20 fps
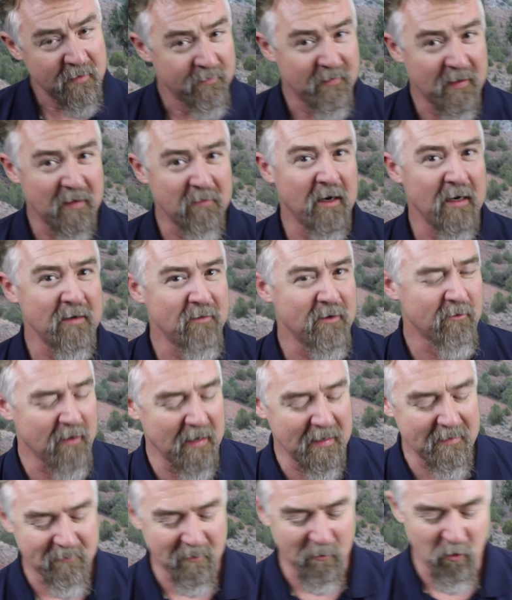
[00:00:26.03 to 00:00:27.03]
They might be
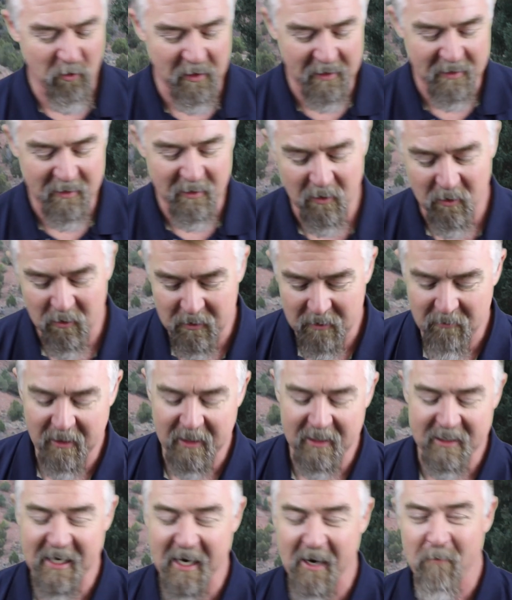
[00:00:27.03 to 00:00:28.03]
right, but we're not going to own it
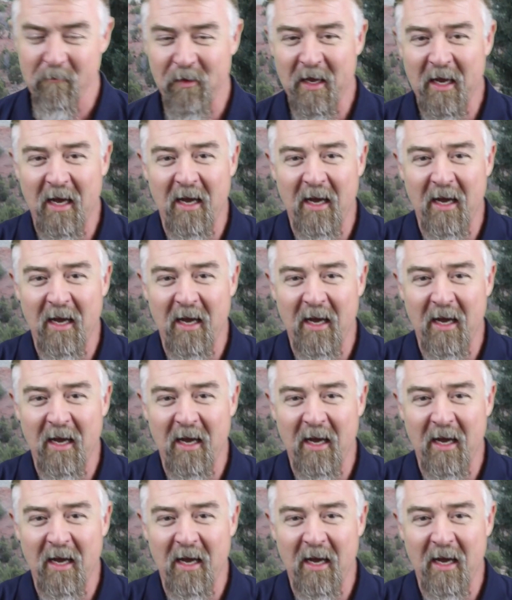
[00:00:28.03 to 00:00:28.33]
right now.